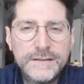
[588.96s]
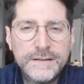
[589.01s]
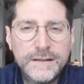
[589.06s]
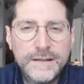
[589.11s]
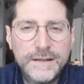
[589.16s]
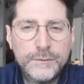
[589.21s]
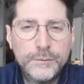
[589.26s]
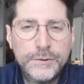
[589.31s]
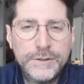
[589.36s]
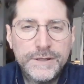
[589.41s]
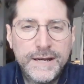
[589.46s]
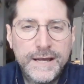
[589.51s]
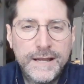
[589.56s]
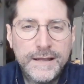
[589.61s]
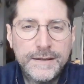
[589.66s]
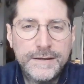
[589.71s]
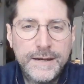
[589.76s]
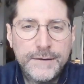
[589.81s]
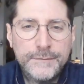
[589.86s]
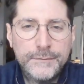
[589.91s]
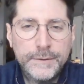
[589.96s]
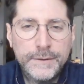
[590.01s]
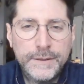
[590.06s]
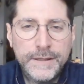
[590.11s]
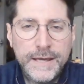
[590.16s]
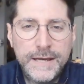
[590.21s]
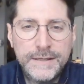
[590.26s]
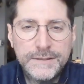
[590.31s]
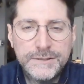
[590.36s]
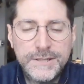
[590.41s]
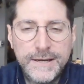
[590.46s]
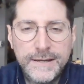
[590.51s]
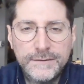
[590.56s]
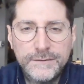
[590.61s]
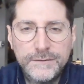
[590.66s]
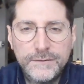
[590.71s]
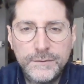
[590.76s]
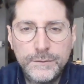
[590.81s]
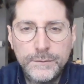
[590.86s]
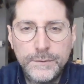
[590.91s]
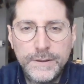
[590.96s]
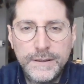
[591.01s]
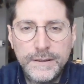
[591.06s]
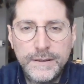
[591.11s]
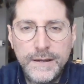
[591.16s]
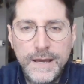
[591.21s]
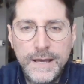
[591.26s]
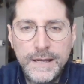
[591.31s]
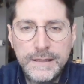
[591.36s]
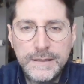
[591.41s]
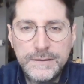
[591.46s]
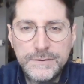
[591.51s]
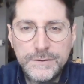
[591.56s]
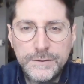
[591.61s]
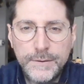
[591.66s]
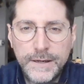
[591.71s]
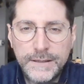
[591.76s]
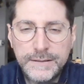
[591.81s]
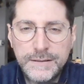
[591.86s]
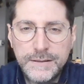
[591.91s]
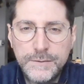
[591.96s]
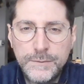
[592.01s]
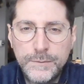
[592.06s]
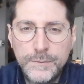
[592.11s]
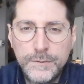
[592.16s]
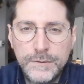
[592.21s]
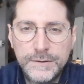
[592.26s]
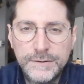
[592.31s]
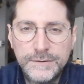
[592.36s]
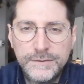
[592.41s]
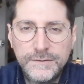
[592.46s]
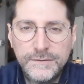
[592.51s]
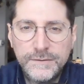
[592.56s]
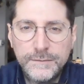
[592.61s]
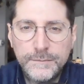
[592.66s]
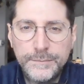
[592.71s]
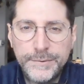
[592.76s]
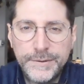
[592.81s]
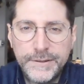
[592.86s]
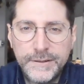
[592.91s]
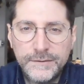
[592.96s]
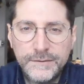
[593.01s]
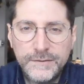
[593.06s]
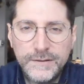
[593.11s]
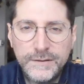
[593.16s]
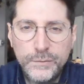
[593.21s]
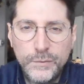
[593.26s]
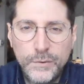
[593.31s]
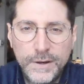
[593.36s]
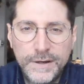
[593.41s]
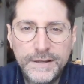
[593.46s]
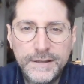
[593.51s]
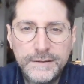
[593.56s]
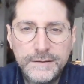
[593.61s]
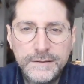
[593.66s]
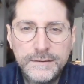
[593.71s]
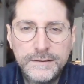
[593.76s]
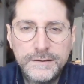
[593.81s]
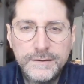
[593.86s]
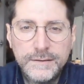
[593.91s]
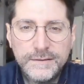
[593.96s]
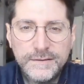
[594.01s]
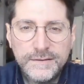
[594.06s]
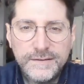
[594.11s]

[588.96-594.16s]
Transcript: that like Woody Allen never really had a chance to win any directing awards because he'd won it in